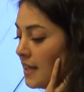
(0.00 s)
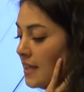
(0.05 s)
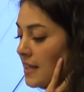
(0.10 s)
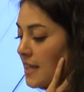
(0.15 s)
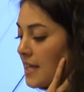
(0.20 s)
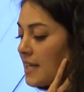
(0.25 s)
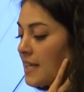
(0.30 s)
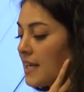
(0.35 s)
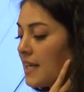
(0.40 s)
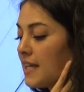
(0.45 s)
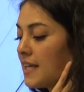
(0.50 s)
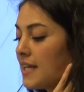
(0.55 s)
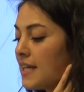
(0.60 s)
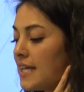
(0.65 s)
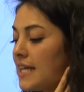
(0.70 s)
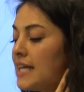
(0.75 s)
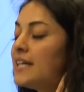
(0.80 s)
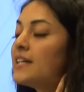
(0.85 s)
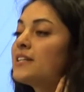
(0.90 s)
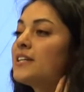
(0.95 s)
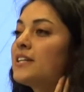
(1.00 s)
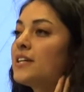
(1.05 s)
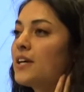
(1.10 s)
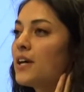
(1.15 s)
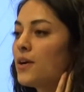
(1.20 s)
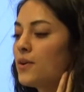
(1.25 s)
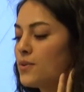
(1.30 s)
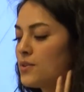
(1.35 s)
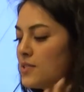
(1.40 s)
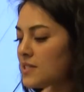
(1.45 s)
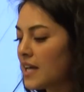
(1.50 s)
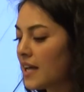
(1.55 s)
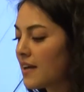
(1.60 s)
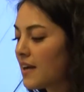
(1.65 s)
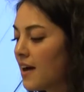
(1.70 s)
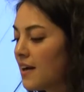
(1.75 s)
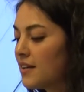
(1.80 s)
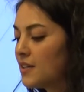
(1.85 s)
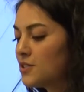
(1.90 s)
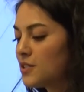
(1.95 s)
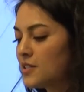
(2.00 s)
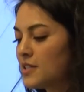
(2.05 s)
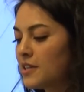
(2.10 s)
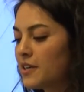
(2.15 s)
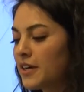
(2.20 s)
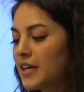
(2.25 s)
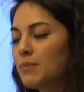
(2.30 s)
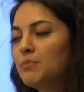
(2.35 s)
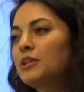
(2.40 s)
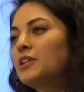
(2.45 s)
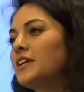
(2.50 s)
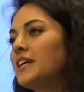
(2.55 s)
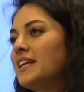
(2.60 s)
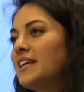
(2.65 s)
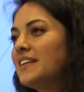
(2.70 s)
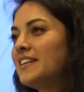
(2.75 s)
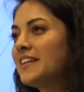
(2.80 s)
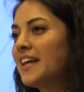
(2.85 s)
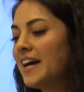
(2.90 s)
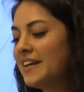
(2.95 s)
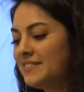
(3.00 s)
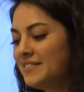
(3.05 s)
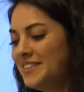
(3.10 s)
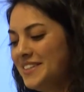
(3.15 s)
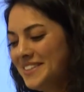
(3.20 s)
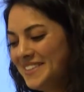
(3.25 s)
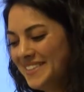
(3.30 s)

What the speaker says: thinking, and healing goes, psychologists had already been looking into that.